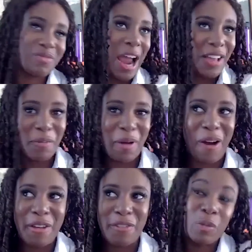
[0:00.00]
Tyler
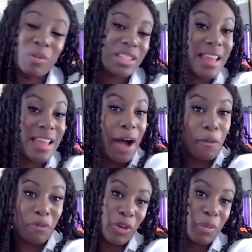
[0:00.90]
Perry films to
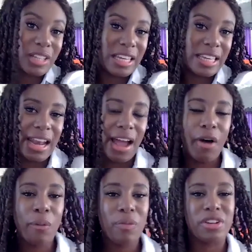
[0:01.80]
now films like Get
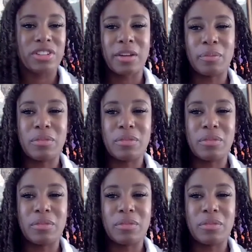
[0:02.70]
Out, there's a